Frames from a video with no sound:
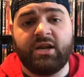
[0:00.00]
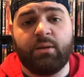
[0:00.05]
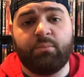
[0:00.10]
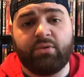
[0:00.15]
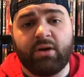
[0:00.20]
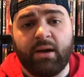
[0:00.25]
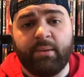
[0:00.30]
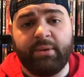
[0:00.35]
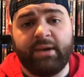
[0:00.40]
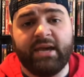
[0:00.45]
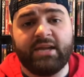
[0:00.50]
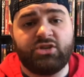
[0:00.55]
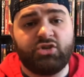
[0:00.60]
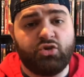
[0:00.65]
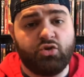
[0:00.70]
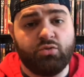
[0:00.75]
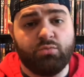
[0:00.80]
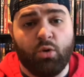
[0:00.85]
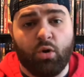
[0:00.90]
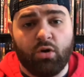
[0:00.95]
I'll probably get
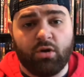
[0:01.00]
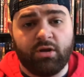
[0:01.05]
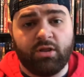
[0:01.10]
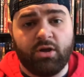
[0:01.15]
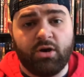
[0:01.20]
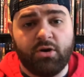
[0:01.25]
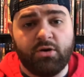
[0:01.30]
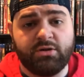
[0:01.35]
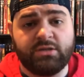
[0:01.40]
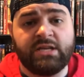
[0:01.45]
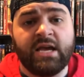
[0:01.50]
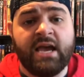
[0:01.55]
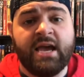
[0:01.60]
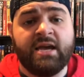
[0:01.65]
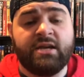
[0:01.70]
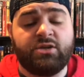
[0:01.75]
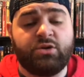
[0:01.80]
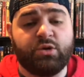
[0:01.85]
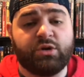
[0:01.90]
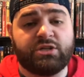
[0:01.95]
two more of those
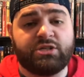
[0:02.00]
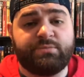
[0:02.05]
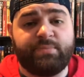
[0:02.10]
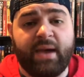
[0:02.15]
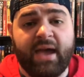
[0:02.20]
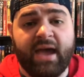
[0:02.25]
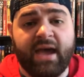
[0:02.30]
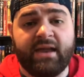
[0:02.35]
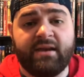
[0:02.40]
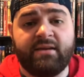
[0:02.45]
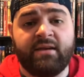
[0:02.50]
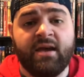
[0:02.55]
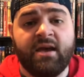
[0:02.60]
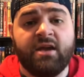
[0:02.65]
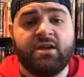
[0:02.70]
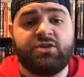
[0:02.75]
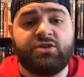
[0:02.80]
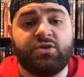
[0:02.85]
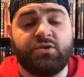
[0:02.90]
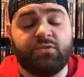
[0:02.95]
to expand
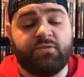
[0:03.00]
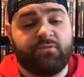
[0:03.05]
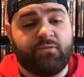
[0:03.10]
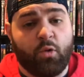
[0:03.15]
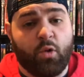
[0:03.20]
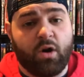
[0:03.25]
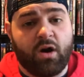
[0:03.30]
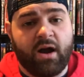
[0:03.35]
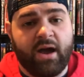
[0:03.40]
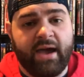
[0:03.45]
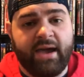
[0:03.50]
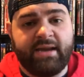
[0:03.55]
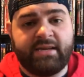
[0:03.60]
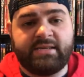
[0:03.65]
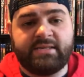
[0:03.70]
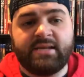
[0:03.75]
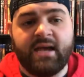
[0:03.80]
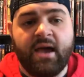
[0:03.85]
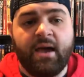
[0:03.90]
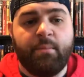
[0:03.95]
to four
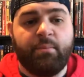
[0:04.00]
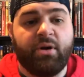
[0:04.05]
heights.